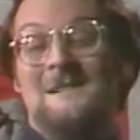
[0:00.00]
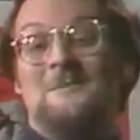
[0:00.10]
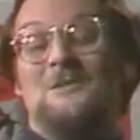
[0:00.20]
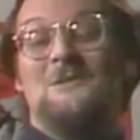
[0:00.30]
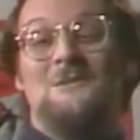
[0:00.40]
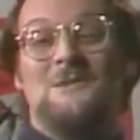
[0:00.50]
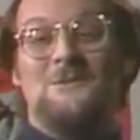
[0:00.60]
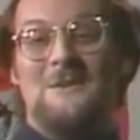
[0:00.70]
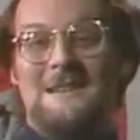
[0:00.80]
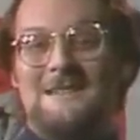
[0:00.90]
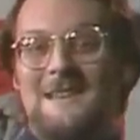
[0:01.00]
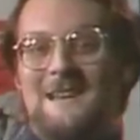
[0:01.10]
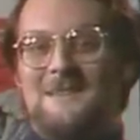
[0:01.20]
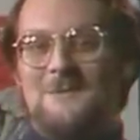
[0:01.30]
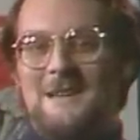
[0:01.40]
McGoohan was
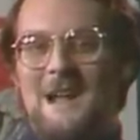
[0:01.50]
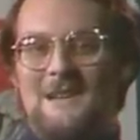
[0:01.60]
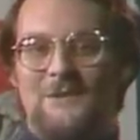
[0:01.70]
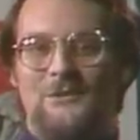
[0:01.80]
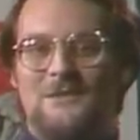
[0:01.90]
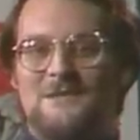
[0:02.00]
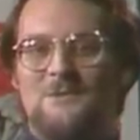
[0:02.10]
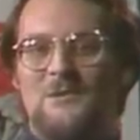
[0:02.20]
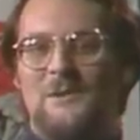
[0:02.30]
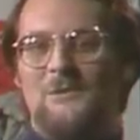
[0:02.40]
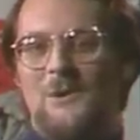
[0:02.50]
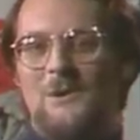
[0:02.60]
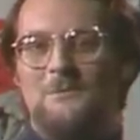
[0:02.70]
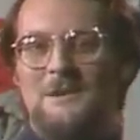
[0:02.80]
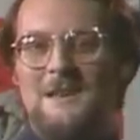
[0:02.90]
26 when he got his first movie
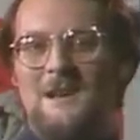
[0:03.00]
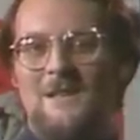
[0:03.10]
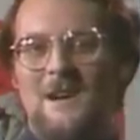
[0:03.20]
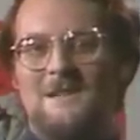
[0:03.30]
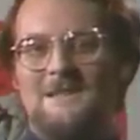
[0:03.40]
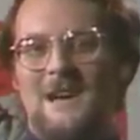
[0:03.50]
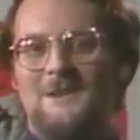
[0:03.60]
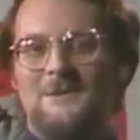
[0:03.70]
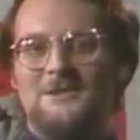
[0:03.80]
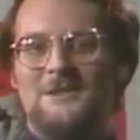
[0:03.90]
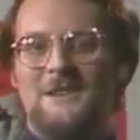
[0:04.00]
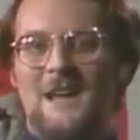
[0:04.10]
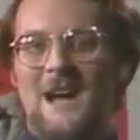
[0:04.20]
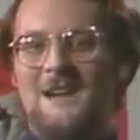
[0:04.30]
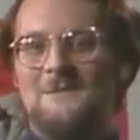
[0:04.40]
role, playing alongside Richard
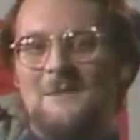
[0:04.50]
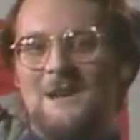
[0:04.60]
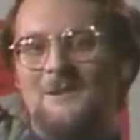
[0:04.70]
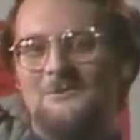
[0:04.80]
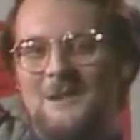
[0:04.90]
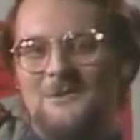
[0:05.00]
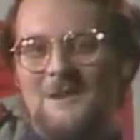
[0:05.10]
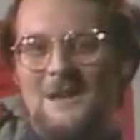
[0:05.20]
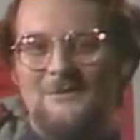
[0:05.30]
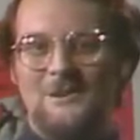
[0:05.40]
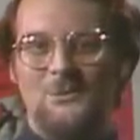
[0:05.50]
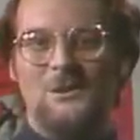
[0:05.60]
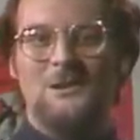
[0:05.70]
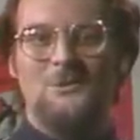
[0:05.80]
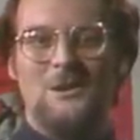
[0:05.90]
Todd and Michael Redgrave in a
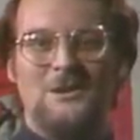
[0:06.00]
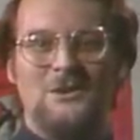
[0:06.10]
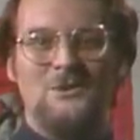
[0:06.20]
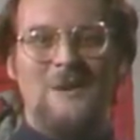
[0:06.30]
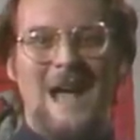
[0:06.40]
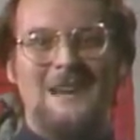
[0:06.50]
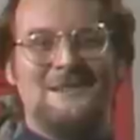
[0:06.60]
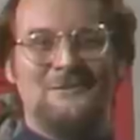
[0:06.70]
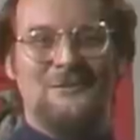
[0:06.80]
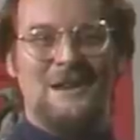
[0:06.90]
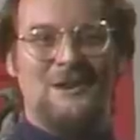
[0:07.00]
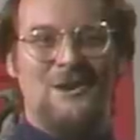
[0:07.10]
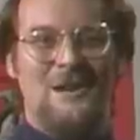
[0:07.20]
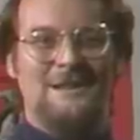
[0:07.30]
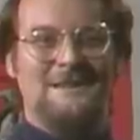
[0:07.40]
World War II action flick
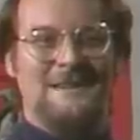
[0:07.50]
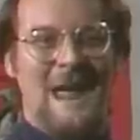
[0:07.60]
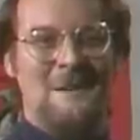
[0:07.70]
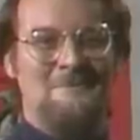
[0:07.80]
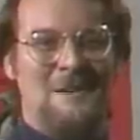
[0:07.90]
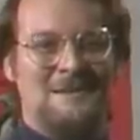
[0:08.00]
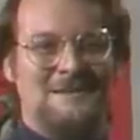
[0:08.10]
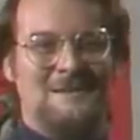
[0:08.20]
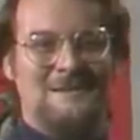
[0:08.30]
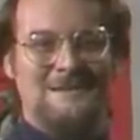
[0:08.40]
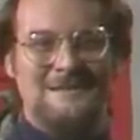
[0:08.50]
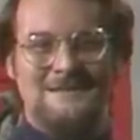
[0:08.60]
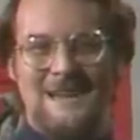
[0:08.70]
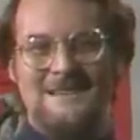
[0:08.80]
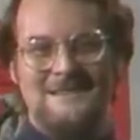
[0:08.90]
called Dam Busters,
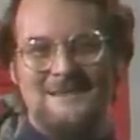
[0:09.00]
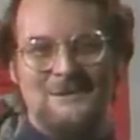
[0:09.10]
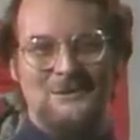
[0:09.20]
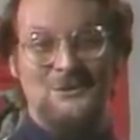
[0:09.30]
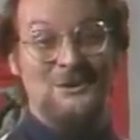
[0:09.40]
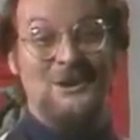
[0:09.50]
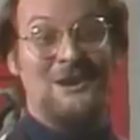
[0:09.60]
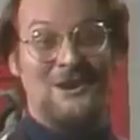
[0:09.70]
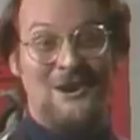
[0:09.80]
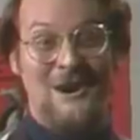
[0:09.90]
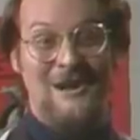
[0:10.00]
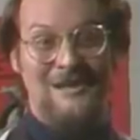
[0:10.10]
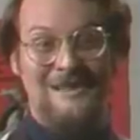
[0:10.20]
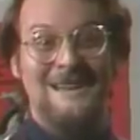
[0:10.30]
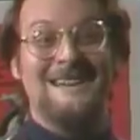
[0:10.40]
as in Who You Gonna
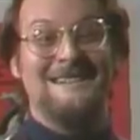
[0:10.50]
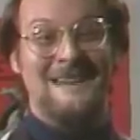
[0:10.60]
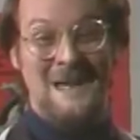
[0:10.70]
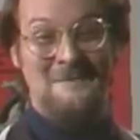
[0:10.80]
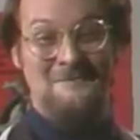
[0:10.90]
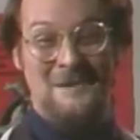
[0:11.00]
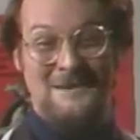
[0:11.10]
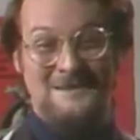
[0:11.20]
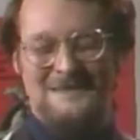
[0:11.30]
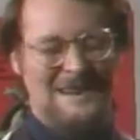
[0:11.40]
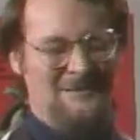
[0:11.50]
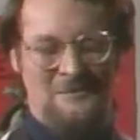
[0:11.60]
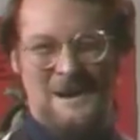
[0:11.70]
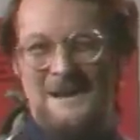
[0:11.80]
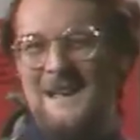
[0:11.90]
Call? Dam Buster, never
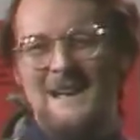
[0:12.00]
mind.